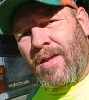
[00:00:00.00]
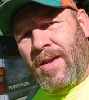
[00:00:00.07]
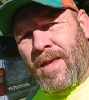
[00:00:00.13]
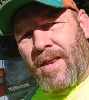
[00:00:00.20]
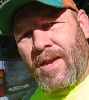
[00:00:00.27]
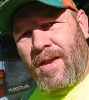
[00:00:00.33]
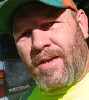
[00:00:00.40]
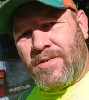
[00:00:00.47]
looking
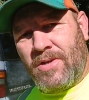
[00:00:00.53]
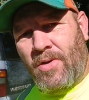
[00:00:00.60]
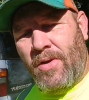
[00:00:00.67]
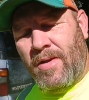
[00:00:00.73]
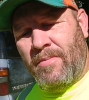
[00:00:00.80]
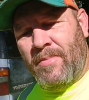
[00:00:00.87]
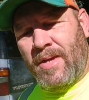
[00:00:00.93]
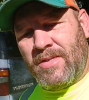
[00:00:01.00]
at it. I
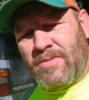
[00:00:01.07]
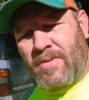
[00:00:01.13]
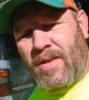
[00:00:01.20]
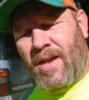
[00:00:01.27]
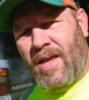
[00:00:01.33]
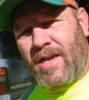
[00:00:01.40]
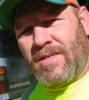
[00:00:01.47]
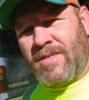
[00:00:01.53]
started to mess with it
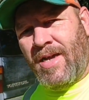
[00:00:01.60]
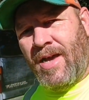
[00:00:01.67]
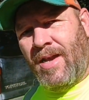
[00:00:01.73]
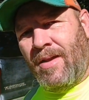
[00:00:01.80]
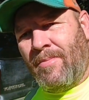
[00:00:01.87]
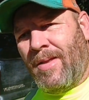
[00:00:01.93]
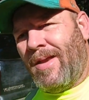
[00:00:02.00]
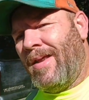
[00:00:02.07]
last night
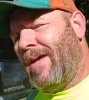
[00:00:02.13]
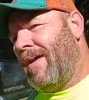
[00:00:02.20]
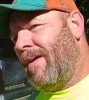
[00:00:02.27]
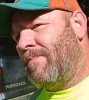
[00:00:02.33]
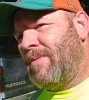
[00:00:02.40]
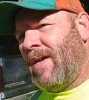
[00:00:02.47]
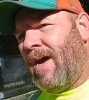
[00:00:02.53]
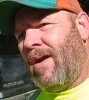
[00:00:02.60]
and I'm like,
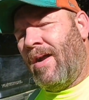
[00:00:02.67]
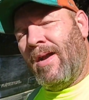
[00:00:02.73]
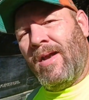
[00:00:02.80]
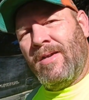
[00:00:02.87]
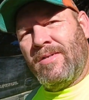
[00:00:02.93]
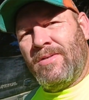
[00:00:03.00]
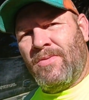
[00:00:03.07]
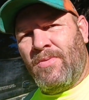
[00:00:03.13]
I'm tired.
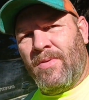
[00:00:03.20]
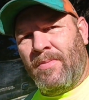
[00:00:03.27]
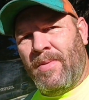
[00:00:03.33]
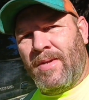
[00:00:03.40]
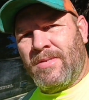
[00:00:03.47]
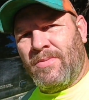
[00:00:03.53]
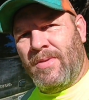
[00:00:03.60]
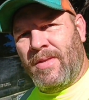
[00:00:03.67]
I just don't want to
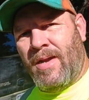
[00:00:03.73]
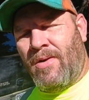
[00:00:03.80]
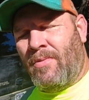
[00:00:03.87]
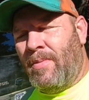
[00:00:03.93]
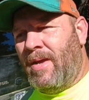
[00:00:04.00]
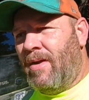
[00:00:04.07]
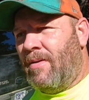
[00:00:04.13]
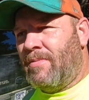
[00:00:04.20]
mess with it. I'll
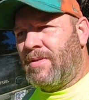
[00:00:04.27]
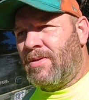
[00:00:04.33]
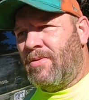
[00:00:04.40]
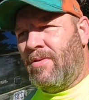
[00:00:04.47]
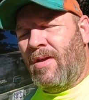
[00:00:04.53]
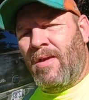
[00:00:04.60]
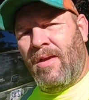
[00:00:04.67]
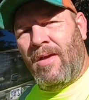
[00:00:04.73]
be up
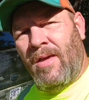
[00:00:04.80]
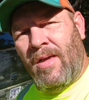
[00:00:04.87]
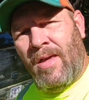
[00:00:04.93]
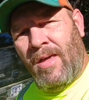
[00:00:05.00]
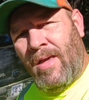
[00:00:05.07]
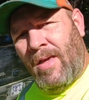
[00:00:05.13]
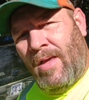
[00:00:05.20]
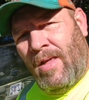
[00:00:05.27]
till
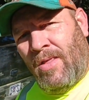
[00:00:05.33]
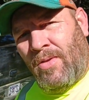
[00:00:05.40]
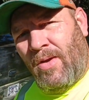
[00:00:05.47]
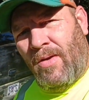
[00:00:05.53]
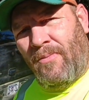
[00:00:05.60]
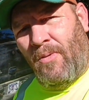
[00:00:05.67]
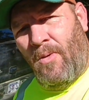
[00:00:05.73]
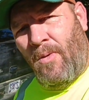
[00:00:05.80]

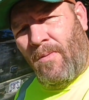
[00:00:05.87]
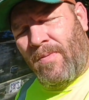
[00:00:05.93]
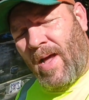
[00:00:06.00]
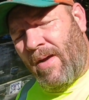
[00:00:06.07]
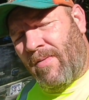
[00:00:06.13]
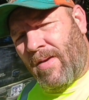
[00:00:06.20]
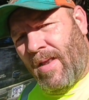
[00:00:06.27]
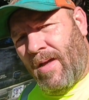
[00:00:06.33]
3 or 4 or
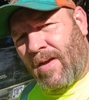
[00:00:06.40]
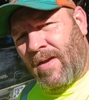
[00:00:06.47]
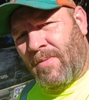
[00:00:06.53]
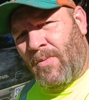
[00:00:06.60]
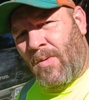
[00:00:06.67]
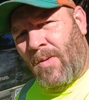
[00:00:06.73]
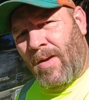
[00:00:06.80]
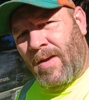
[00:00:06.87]
5 o'clock in the
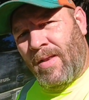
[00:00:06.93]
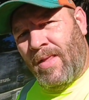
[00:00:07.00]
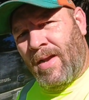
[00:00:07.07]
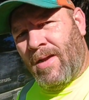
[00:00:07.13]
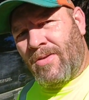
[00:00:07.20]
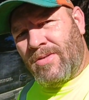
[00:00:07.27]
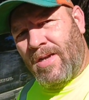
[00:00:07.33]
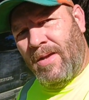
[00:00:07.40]
morning, and
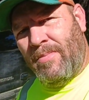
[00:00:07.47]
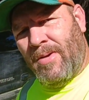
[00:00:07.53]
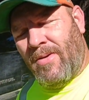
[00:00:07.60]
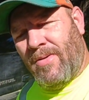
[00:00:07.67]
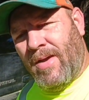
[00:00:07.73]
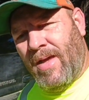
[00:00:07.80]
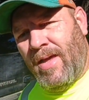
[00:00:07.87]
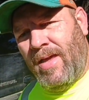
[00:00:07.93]
then I'll sleep
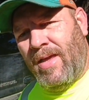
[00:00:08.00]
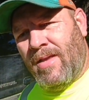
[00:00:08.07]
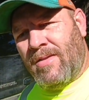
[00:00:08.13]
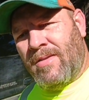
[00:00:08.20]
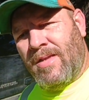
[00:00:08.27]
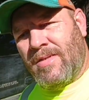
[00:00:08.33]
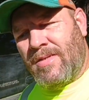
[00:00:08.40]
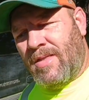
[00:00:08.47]
all day
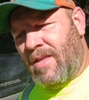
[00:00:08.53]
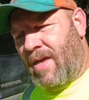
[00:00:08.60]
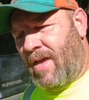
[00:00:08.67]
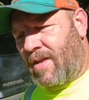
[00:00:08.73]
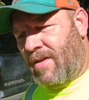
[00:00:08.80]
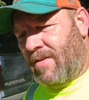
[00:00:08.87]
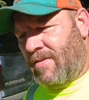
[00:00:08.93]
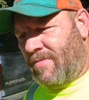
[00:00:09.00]
and this and
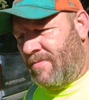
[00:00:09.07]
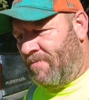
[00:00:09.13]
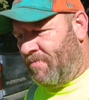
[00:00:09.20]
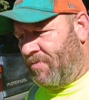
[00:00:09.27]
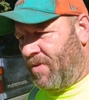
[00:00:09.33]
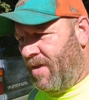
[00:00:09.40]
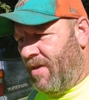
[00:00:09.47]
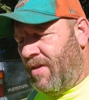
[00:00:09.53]
that. And
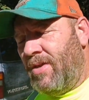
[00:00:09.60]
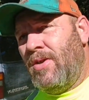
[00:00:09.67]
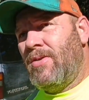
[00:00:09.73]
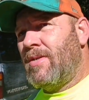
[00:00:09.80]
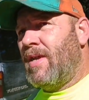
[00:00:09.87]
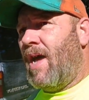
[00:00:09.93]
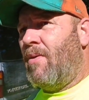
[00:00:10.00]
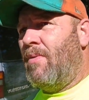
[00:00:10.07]

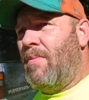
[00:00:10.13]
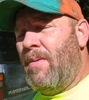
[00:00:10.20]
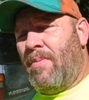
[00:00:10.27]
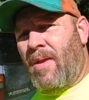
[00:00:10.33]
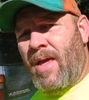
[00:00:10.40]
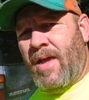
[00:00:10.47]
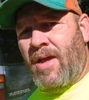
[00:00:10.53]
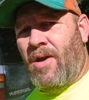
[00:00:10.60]
usually I would be
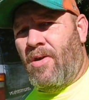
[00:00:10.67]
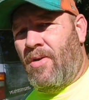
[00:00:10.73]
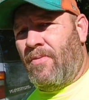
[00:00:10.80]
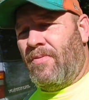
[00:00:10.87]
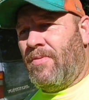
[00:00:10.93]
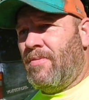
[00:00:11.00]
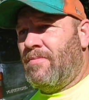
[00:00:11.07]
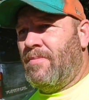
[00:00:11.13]
playing golf
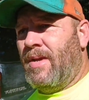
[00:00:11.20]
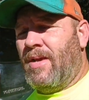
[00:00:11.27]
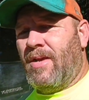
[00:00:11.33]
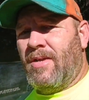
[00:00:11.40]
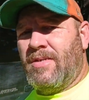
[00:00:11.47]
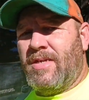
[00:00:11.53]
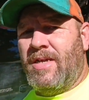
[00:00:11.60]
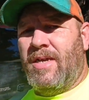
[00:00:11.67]

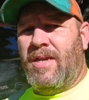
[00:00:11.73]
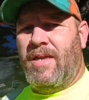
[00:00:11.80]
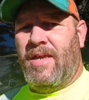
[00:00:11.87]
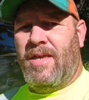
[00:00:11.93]
because it